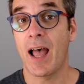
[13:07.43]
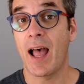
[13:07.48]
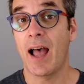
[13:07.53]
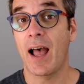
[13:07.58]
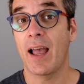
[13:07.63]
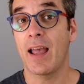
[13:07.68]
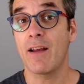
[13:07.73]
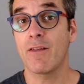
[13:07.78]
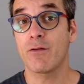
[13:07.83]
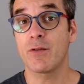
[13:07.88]

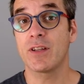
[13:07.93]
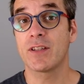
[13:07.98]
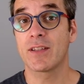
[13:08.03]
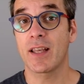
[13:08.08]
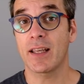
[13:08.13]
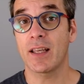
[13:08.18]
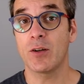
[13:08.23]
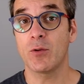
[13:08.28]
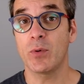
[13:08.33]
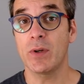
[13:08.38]
every
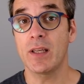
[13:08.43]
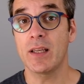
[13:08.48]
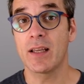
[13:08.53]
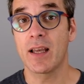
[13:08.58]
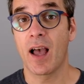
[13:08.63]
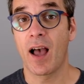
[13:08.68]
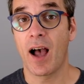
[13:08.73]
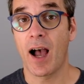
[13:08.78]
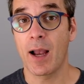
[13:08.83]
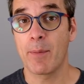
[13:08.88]
second week
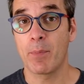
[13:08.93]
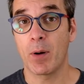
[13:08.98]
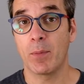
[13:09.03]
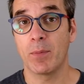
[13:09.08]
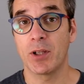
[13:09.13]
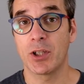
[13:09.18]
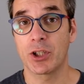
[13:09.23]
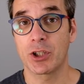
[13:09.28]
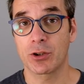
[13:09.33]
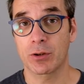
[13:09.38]
I publish
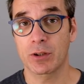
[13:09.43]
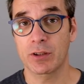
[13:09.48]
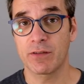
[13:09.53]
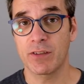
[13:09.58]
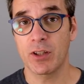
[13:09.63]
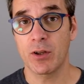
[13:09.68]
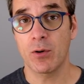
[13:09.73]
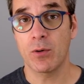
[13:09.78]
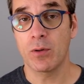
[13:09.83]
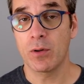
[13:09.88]
short
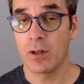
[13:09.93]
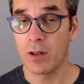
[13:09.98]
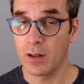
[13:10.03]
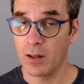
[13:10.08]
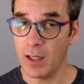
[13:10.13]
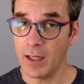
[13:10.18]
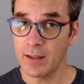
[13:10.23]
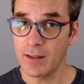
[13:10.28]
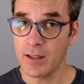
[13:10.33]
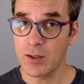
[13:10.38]
video
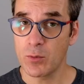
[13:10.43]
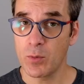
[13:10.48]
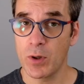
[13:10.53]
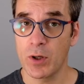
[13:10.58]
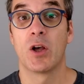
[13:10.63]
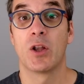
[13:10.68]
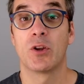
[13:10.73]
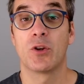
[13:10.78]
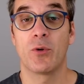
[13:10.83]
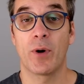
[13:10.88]
like this one
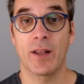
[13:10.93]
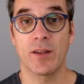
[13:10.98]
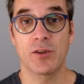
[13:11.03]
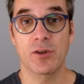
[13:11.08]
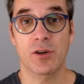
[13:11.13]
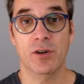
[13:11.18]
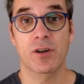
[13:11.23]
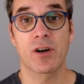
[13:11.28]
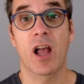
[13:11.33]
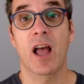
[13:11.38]
to
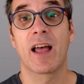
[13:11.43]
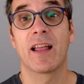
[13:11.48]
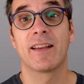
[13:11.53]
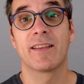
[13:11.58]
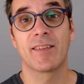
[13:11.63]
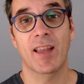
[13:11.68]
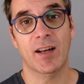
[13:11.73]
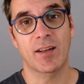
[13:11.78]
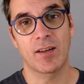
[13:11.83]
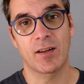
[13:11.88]
answer
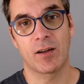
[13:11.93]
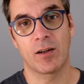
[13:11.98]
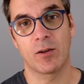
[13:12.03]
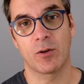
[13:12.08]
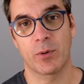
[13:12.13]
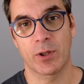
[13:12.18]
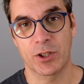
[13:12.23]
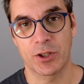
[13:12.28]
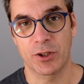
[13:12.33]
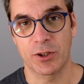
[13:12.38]
technical
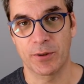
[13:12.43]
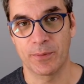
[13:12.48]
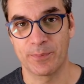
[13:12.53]
questions.